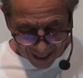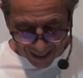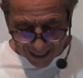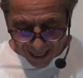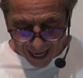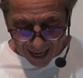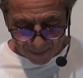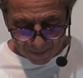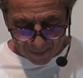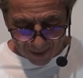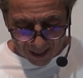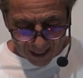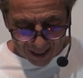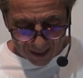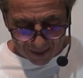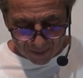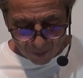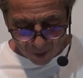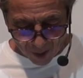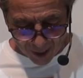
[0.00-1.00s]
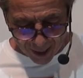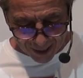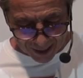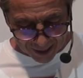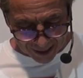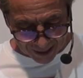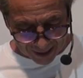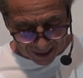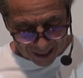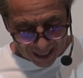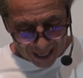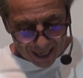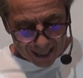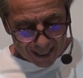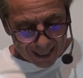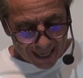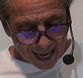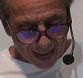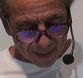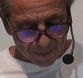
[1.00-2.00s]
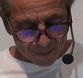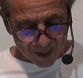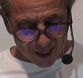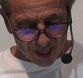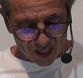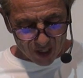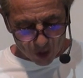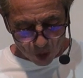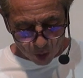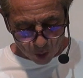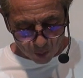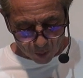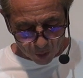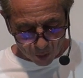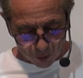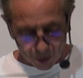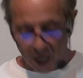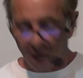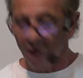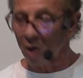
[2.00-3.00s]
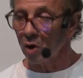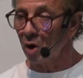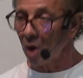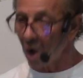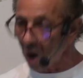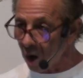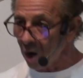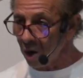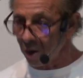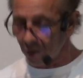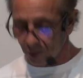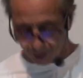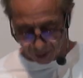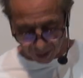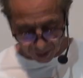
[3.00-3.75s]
not many mighty, not many noble are called.